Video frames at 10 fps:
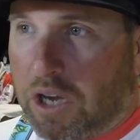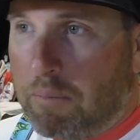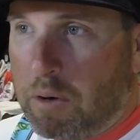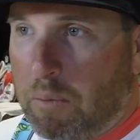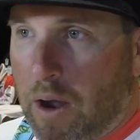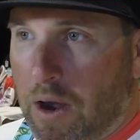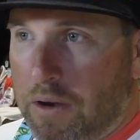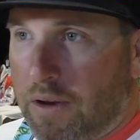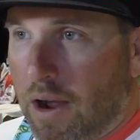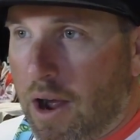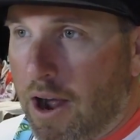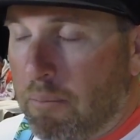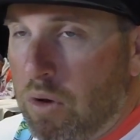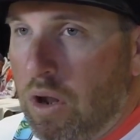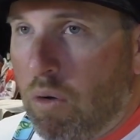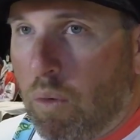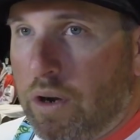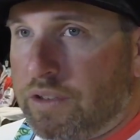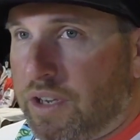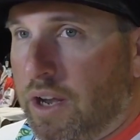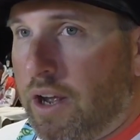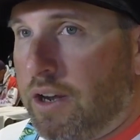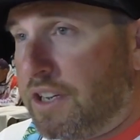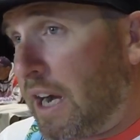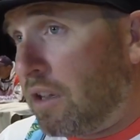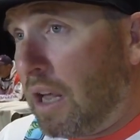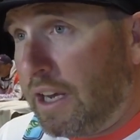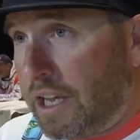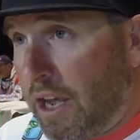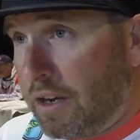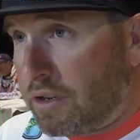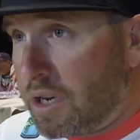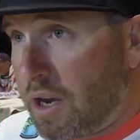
come to mind. One is a deck light kit,